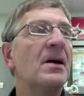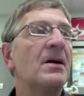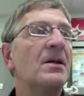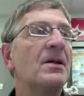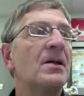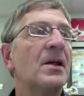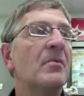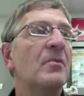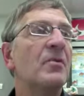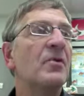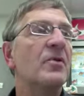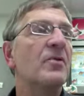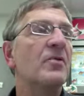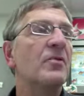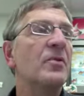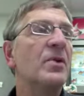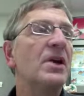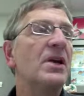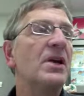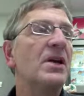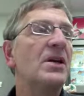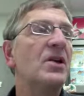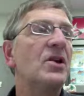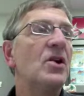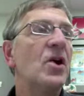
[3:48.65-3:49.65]
Number
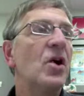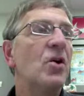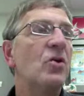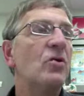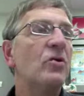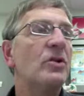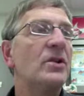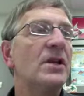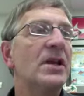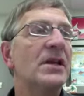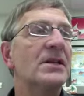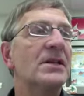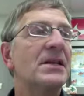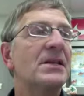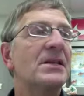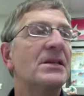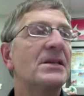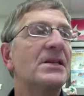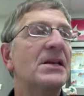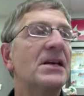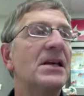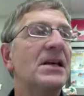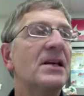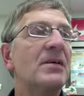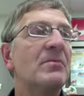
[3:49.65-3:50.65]
3, note that the
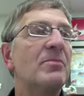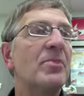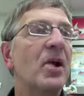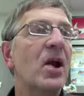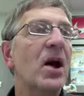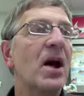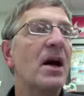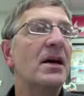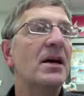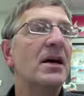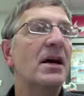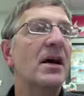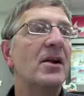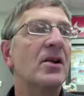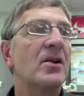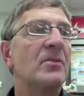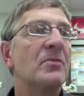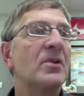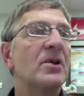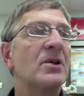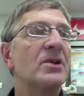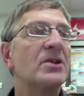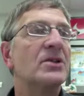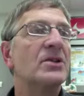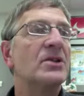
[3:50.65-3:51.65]
D block
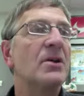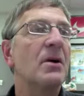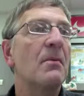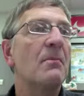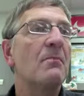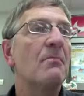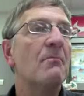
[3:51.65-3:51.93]
elements